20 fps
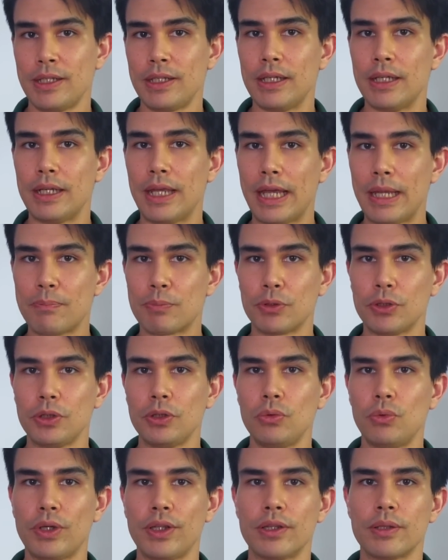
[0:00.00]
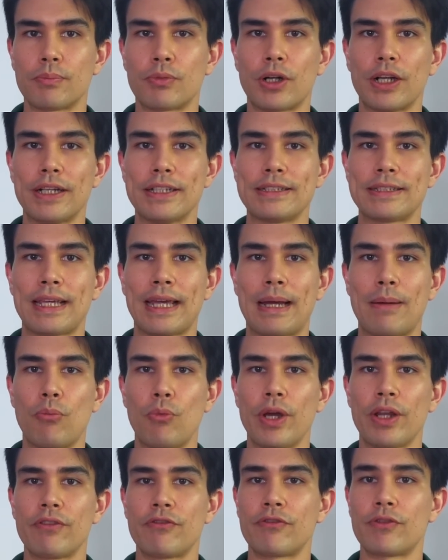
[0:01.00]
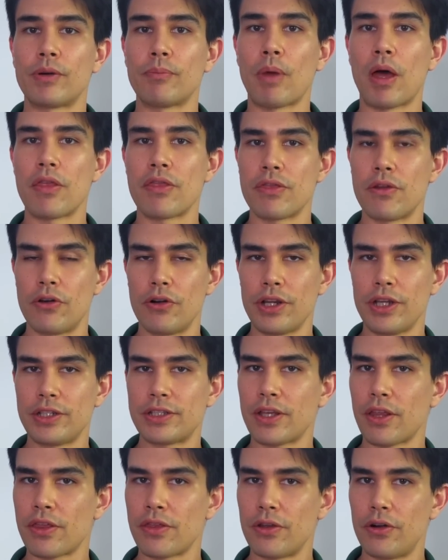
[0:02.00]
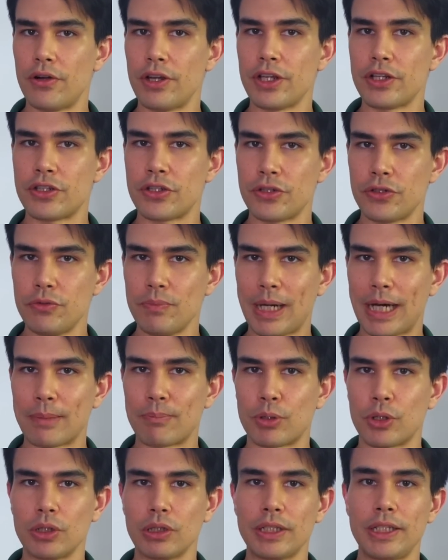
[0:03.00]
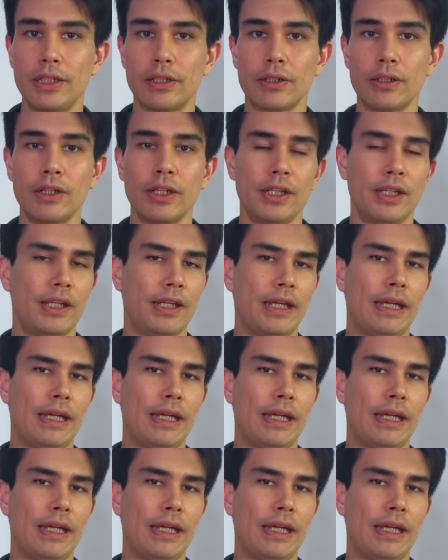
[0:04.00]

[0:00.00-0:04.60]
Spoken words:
In April, when the price cap went from 30 to 32 baht per liter,